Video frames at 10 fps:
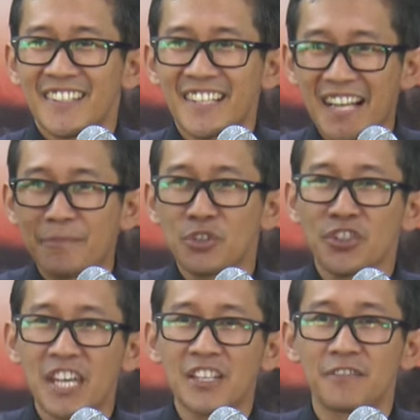Come to
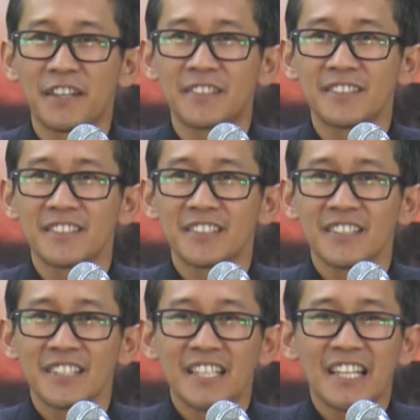think of it,
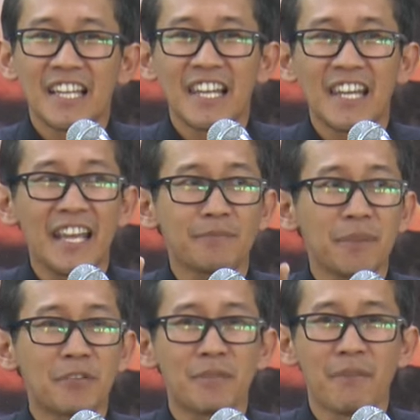let
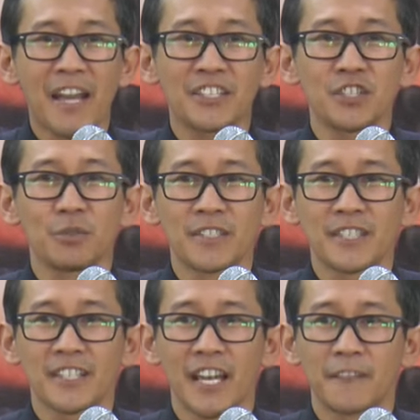me remind you once
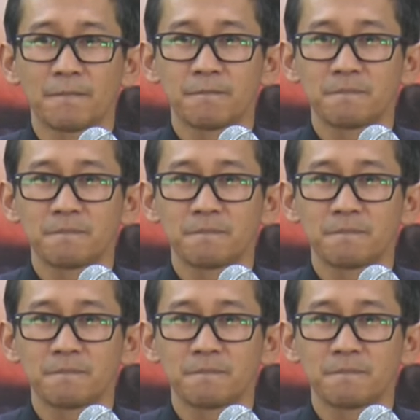again.